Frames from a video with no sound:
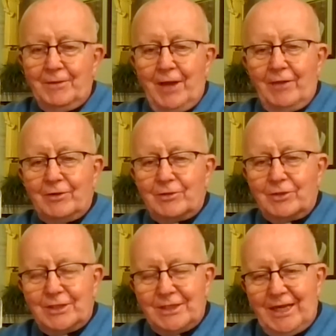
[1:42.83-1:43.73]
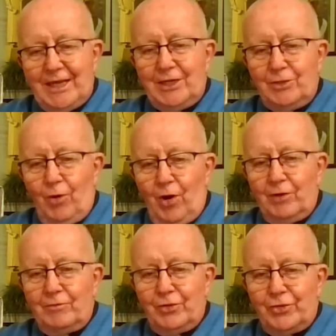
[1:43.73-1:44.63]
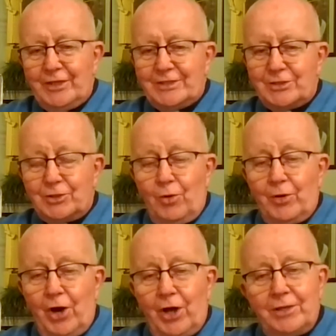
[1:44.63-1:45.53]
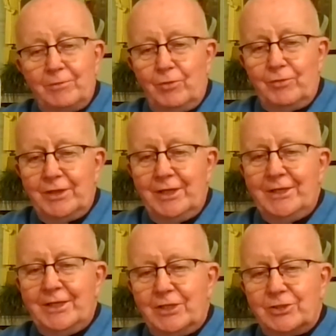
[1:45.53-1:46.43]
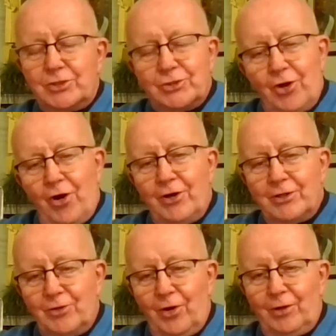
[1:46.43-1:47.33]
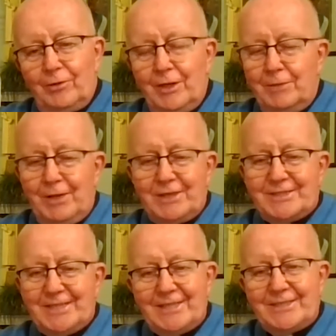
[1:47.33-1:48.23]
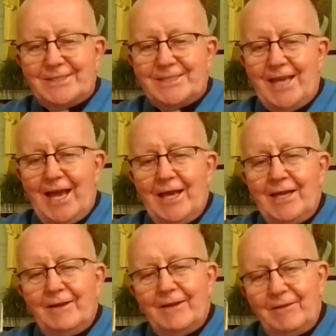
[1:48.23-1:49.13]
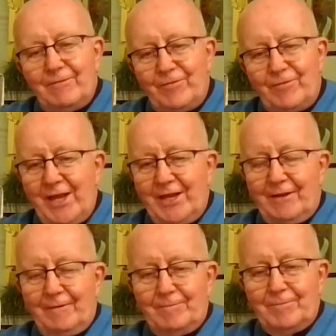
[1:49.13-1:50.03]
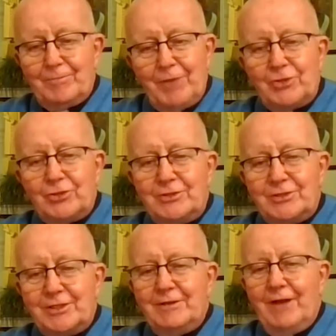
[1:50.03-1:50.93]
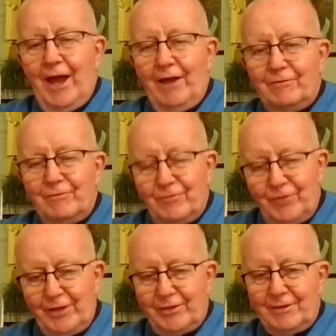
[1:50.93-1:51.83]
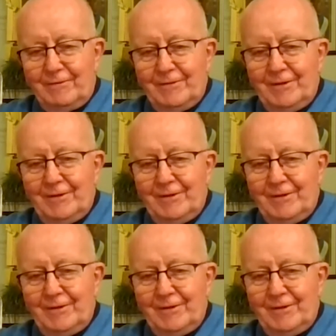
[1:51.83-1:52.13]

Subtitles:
And the key to all of the things that are going on in the movie is a song called Paciencia y Fe, Patience and Faith.